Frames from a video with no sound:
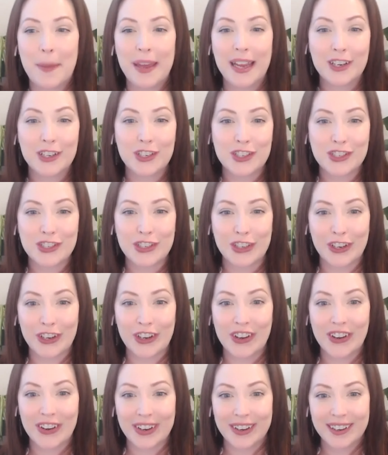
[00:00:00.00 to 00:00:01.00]

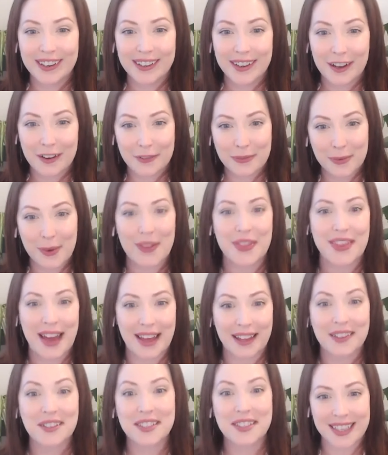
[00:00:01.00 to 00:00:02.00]
picture of what
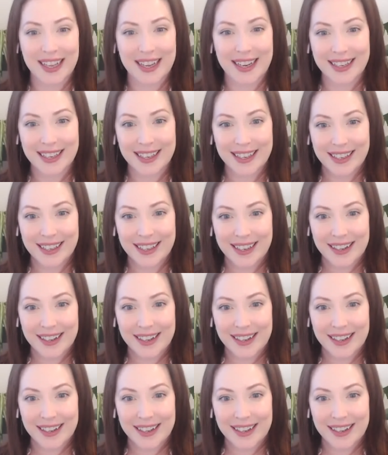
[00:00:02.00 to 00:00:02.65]
that looks like.